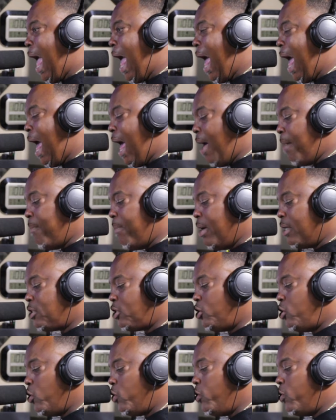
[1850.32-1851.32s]
So how
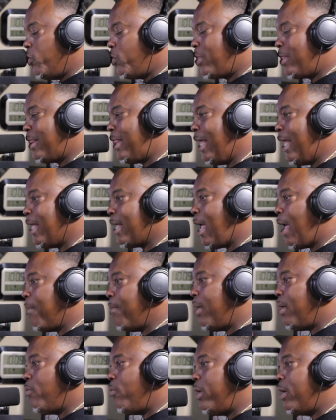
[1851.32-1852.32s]
much do you think? I
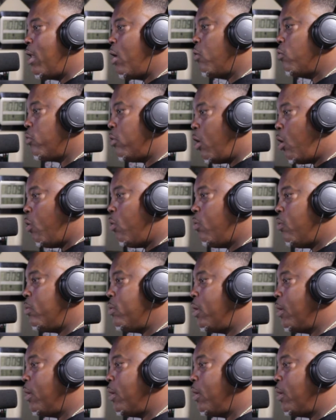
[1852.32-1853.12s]
mean, we don't know.